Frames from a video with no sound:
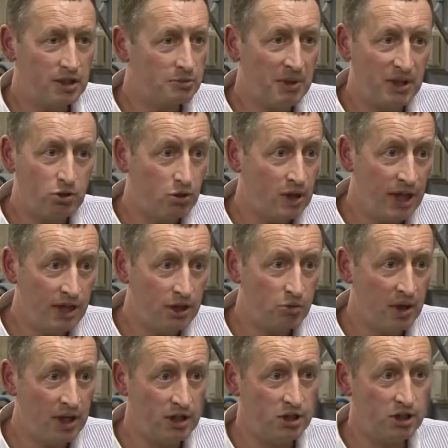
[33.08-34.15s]
A special key
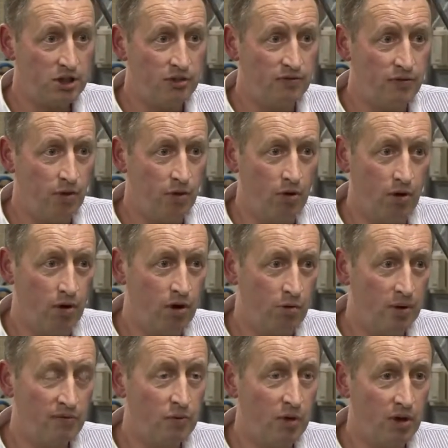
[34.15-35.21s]
switch for
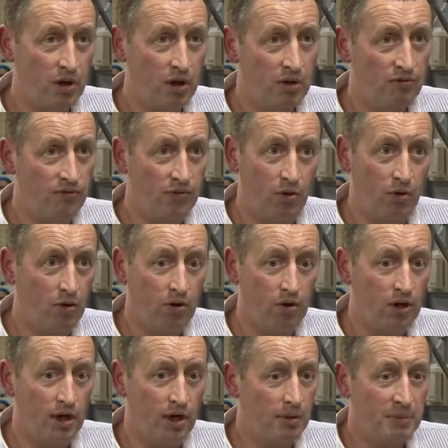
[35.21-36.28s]
we've got
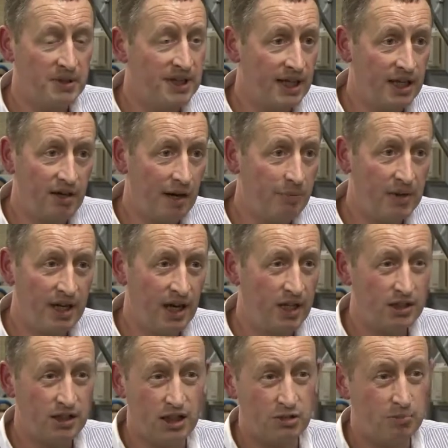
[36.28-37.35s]
for a particular
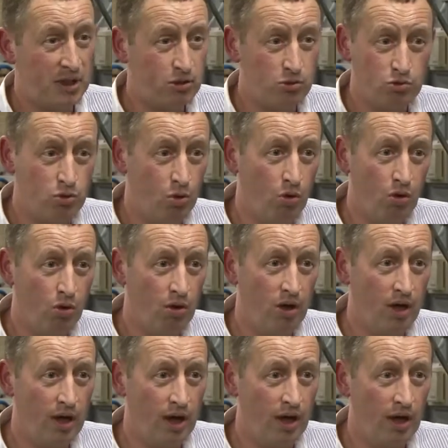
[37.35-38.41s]
application, a special door.
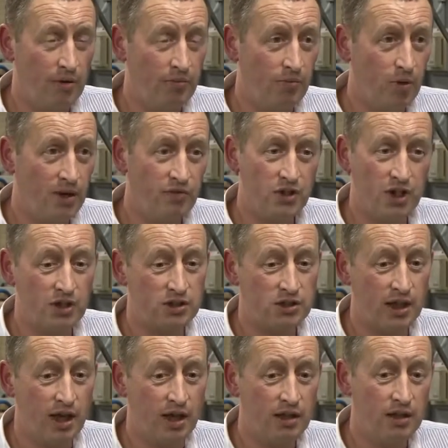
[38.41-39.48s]
Um, we've just
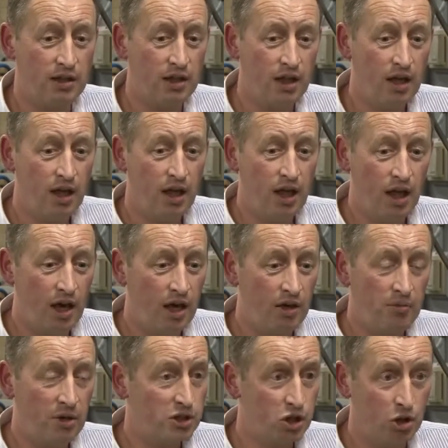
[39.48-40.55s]
done
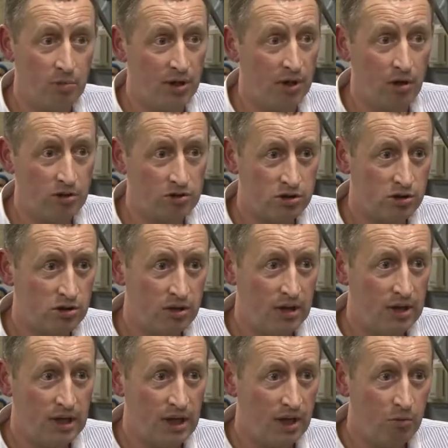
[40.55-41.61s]
um, a super yacht
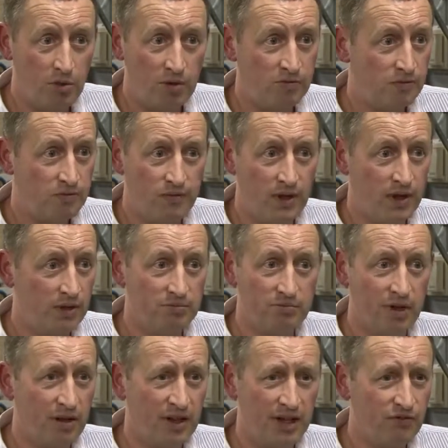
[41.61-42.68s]
with um,
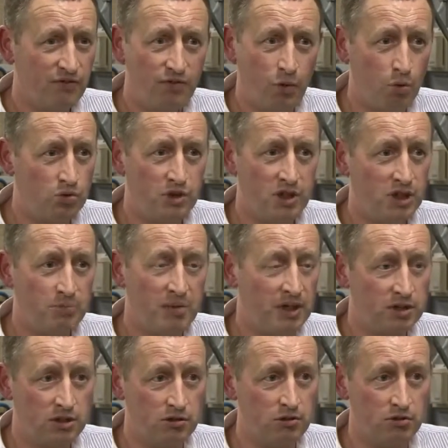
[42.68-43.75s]
I think 40
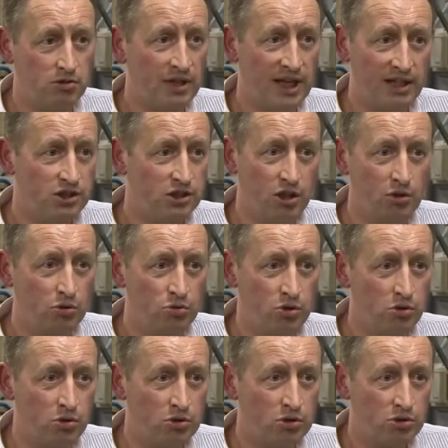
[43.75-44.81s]
special external
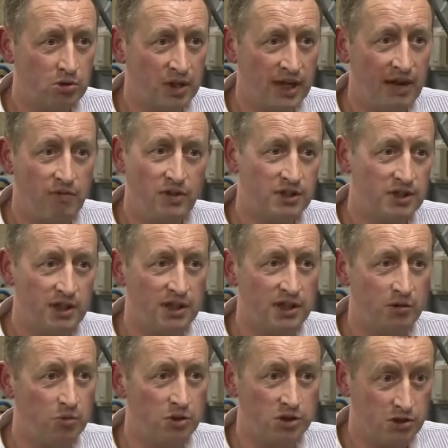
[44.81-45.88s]
doors, and every
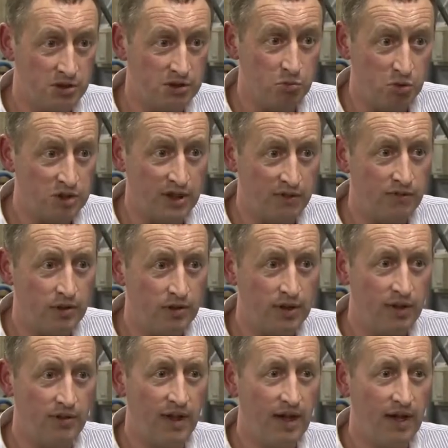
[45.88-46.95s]
cylinder was was different
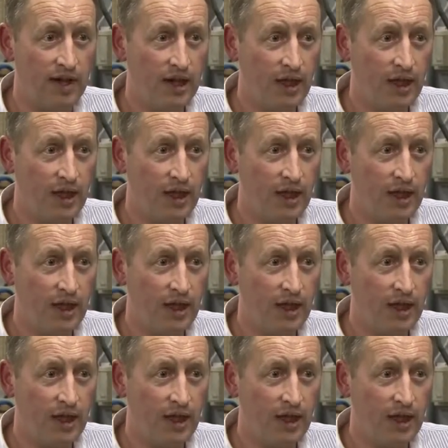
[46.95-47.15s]
in that.